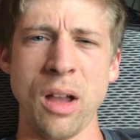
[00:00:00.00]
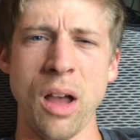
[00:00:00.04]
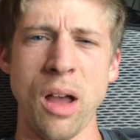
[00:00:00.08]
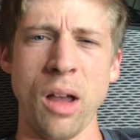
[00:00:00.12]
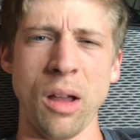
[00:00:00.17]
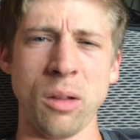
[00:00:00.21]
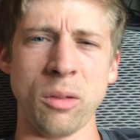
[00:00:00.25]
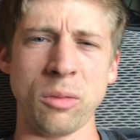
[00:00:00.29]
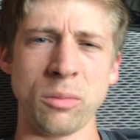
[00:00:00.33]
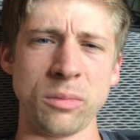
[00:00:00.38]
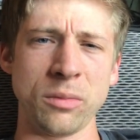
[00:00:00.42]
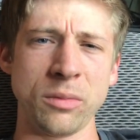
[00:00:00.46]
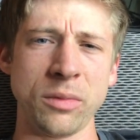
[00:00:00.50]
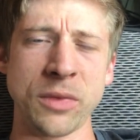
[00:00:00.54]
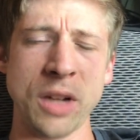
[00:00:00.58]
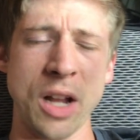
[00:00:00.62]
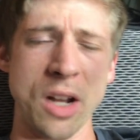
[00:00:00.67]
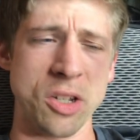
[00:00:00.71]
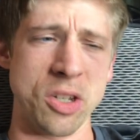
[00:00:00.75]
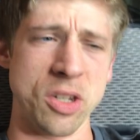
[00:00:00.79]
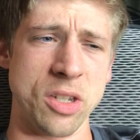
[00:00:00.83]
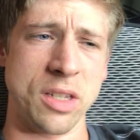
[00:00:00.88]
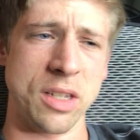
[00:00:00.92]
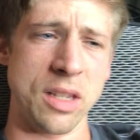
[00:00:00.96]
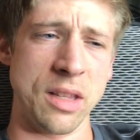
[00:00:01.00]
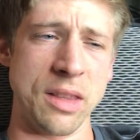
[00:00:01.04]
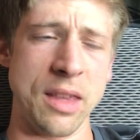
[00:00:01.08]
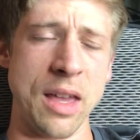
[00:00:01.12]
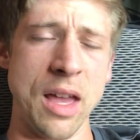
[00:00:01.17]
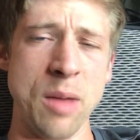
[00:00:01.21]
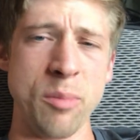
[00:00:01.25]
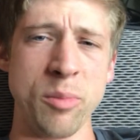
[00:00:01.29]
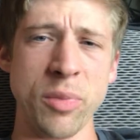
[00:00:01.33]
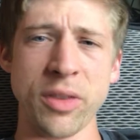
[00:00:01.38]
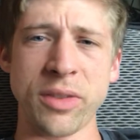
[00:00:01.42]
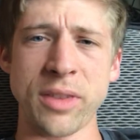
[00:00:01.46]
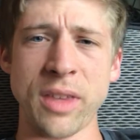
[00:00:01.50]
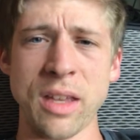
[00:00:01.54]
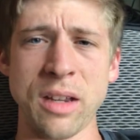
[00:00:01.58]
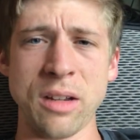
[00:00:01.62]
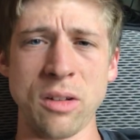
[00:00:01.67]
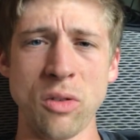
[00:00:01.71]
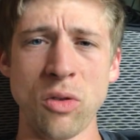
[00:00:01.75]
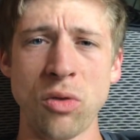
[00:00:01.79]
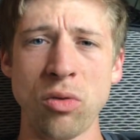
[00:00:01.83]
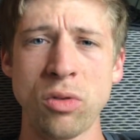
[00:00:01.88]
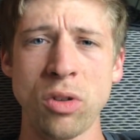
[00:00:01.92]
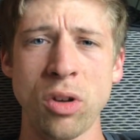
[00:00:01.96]
um, not just to them but
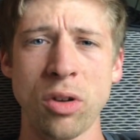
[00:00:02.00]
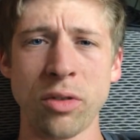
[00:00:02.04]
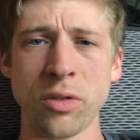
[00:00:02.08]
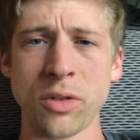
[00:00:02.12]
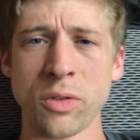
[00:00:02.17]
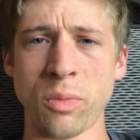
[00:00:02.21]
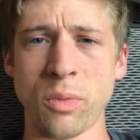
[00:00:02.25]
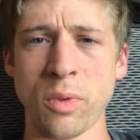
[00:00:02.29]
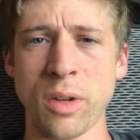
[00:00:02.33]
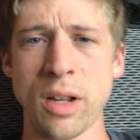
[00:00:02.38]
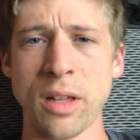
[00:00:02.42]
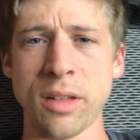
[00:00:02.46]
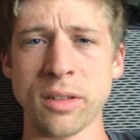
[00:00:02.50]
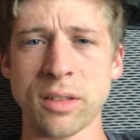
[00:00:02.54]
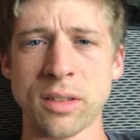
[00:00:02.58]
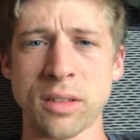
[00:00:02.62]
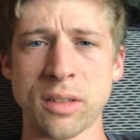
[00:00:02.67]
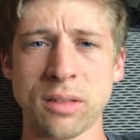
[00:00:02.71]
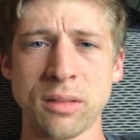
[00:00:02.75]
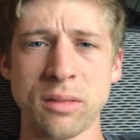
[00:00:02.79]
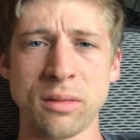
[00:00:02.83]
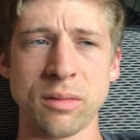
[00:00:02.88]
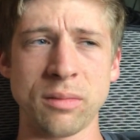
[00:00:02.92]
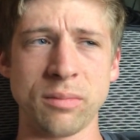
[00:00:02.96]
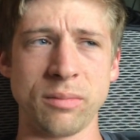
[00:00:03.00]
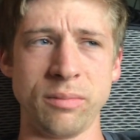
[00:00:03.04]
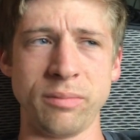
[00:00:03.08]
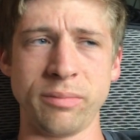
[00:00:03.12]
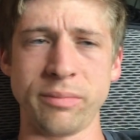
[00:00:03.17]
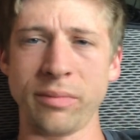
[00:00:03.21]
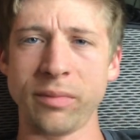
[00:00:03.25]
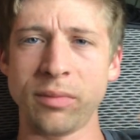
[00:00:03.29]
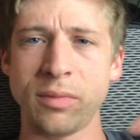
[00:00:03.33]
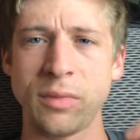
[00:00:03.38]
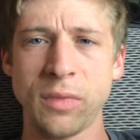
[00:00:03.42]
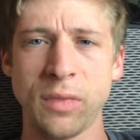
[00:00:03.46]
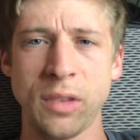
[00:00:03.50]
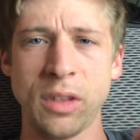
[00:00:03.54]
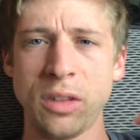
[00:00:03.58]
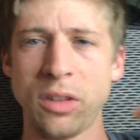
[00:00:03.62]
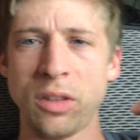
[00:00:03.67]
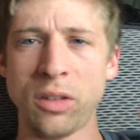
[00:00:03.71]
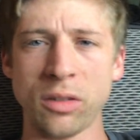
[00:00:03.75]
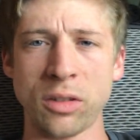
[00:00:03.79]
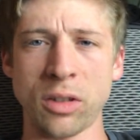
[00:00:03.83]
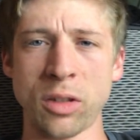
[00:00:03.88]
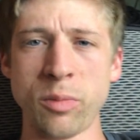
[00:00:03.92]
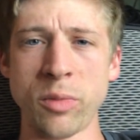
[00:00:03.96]
then who knows what else
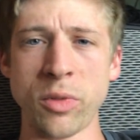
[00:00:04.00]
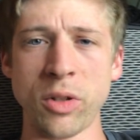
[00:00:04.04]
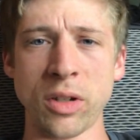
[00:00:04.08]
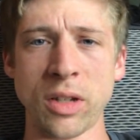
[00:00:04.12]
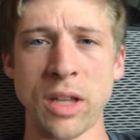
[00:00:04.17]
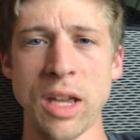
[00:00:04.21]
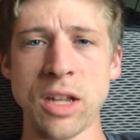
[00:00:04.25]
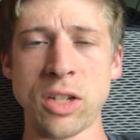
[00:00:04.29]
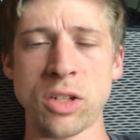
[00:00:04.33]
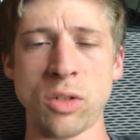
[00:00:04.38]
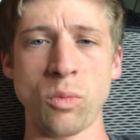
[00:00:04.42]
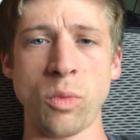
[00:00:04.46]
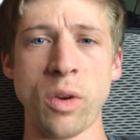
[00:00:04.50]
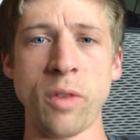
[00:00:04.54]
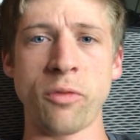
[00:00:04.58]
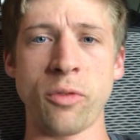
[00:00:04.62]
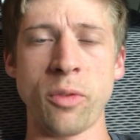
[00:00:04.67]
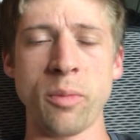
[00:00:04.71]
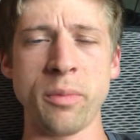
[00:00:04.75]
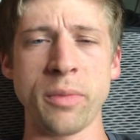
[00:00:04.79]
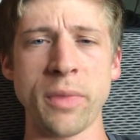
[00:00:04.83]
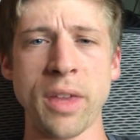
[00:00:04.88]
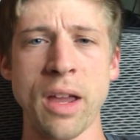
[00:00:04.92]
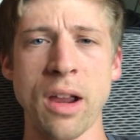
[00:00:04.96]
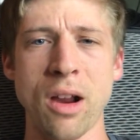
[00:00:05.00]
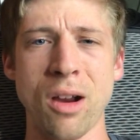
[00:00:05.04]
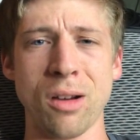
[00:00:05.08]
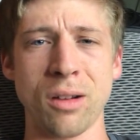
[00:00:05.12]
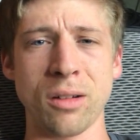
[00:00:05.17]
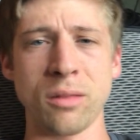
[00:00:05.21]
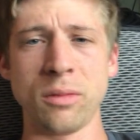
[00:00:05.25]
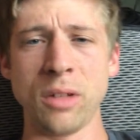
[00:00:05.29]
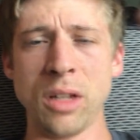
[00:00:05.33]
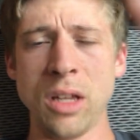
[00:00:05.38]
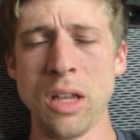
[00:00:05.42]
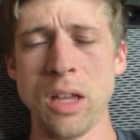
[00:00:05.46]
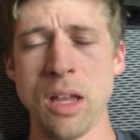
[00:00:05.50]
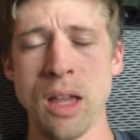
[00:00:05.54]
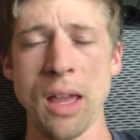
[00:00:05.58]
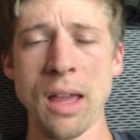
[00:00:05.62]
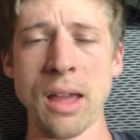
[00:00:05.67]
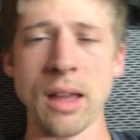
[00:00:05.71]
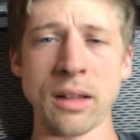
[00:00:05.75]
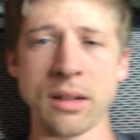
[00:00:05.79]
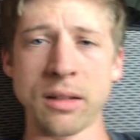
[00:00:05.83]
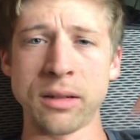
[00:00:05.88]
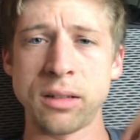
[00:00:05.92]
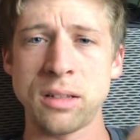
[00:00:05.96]
the communication went from there
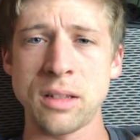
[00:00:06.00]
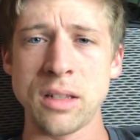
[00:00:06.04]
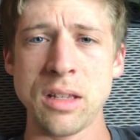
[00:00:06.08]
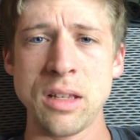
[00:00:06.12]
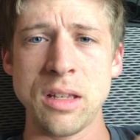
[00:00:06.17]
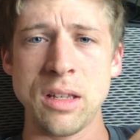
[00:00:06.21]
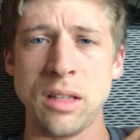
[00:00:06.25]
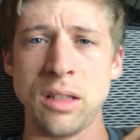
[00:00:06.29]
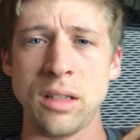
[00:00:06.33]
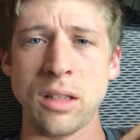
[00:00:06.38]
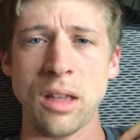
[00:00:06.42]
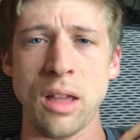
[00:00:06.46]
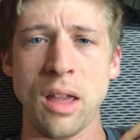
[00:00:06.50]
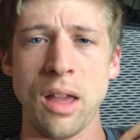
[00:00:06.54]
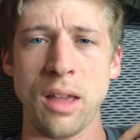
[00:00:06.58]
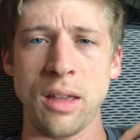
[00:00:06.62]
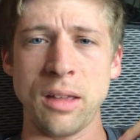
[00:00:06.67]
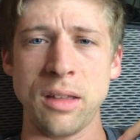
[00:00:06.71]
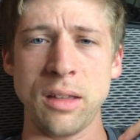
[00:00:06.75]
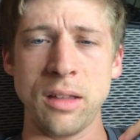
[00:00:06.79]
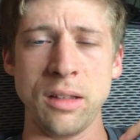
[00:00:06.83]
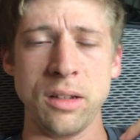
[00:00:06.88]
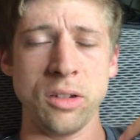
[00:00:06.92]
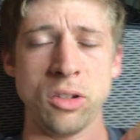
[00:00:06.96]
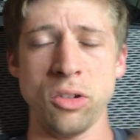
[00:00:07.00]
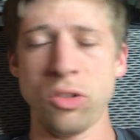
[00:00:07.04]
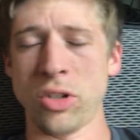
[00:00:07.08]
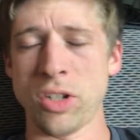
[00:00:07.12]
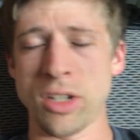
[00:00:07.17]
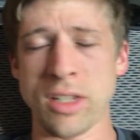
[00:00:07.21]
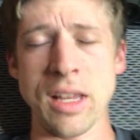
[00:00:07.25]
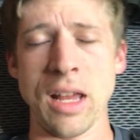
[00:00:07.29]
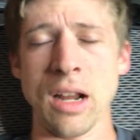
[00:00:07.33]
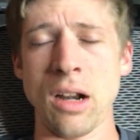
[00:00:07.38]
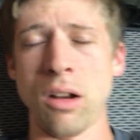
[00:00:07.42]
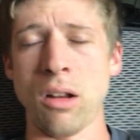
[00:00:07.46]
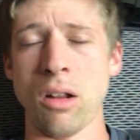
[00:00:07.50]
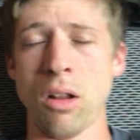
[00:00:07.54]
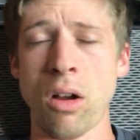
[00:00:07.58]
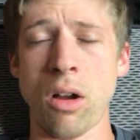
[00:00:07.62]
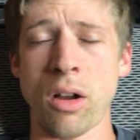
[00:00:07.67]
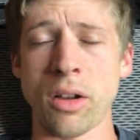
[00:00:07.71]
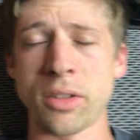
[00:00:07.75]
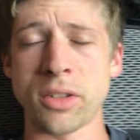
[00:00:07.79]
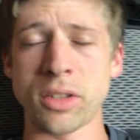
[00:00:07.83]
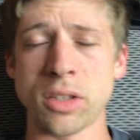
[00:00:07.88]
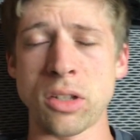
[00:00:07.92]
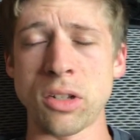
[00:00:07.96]
and and you're just at a
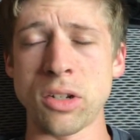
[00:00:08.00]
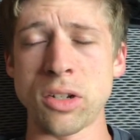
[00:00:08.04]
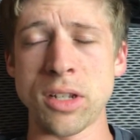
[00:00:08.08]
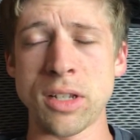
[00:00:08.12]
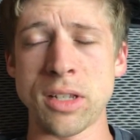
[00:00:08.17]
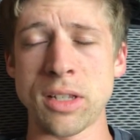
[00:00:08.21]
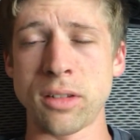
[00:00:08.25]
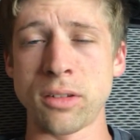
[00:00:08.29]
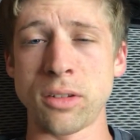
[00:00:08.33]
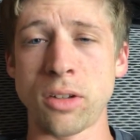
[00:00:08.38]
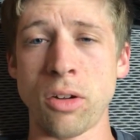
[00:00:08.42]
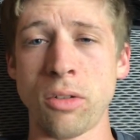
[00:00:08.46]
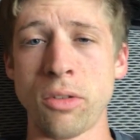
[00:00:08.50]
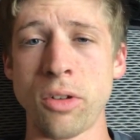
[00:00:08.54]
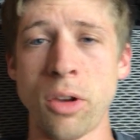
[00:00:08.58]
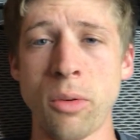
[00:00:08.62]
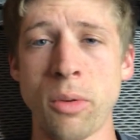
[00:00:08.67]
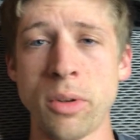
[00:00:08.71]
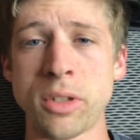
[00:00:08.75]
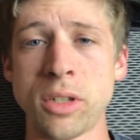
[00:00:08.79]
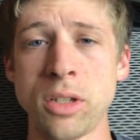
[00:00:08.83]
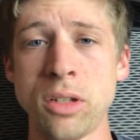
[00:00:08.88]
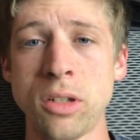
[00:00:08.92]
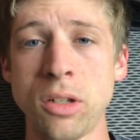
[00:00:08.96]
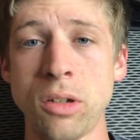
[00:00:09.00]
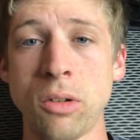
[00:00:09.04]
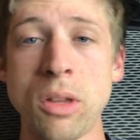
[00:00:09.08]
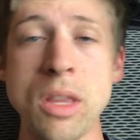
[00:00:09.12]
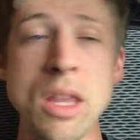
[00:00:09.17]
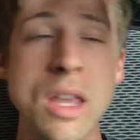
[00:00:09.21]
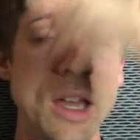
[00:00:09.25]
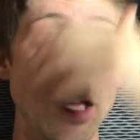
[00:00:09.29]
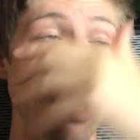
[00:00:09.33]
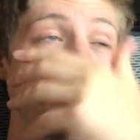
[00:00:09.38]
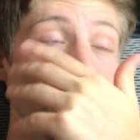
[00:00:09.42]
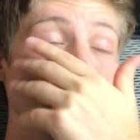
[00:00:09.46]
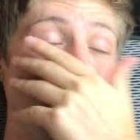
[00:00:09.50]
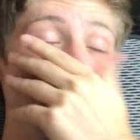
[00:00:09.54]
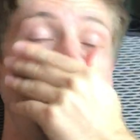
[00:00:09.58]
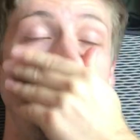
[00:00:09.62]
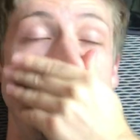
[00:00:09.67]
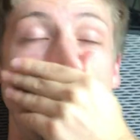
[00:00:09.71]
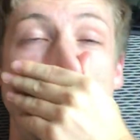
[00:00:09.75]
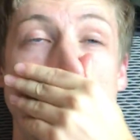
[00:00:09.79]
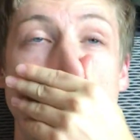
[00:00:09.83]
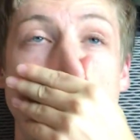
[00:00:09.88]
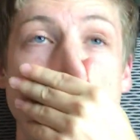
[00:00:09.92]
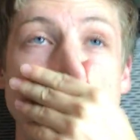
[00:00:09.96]
loss you just don't know what to do and
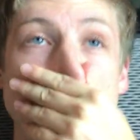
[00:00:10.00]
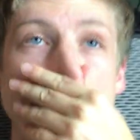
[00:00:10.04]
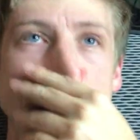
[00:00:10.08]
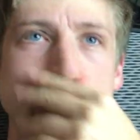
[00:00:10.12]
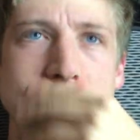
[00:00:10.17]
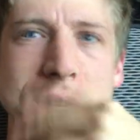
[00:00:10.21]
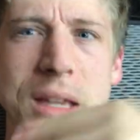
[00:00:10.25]
so